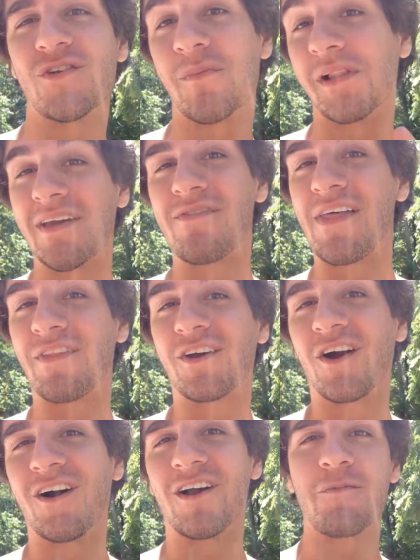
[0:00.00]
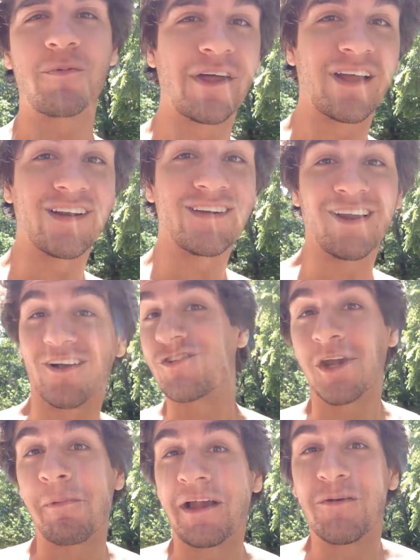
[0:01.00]
So I'm gonna leave that in the car, but I'll
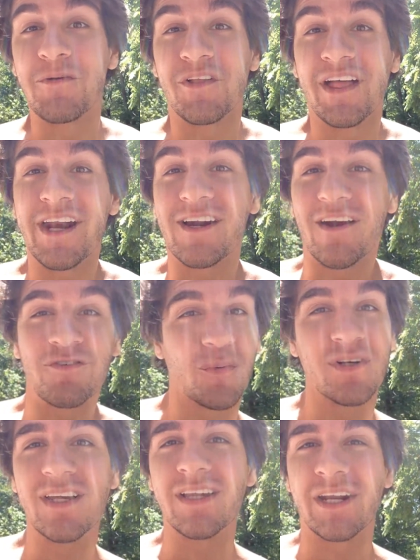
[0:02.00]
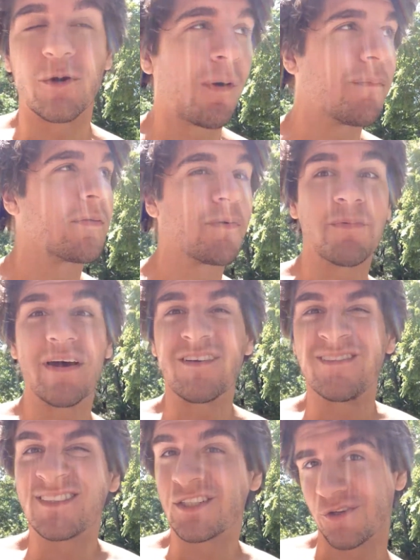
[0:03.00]
check back in with you later after we're done. It'll probably be
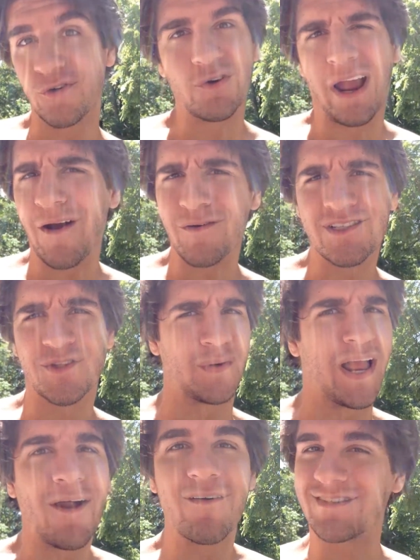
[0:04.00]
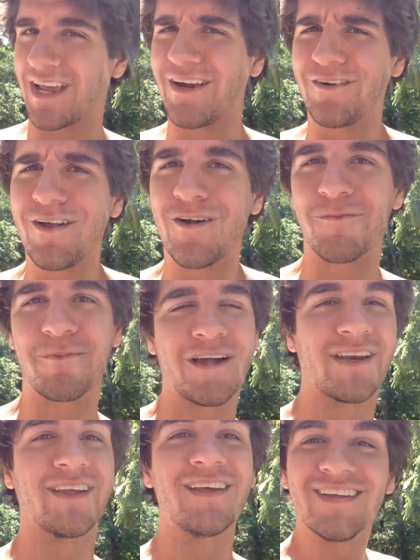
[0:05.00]
about two hours, three hours, I don't know,
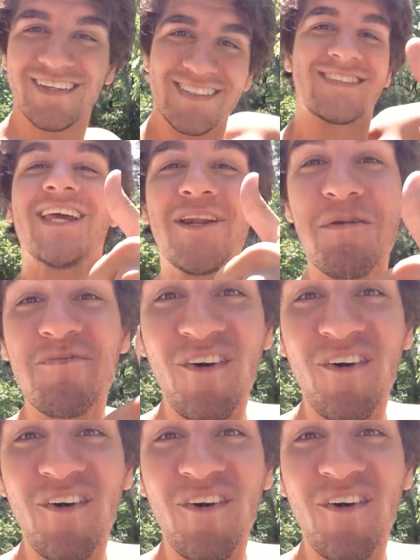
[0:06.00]
but it's gonna be